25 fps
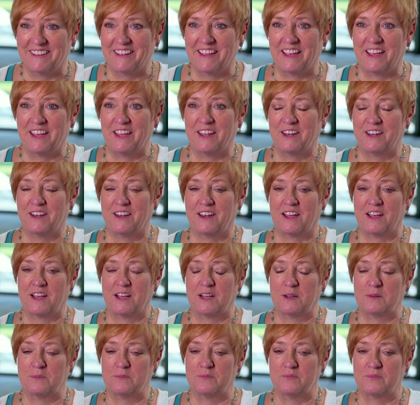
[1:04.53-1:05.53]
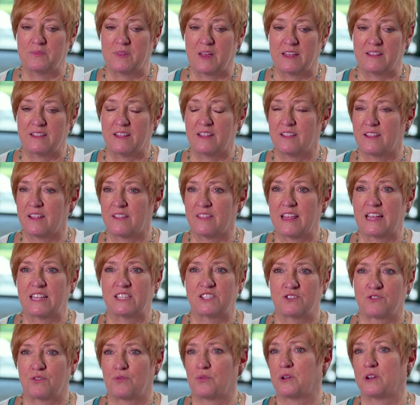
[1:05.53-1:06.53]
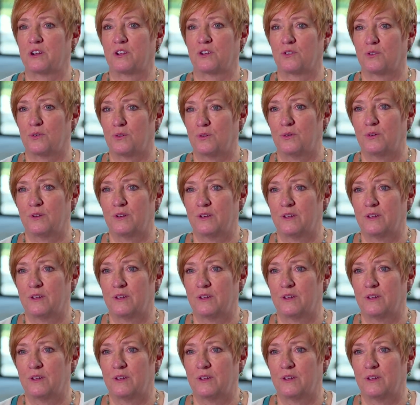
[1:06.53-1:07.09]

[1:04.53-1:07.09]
And I think that's critical.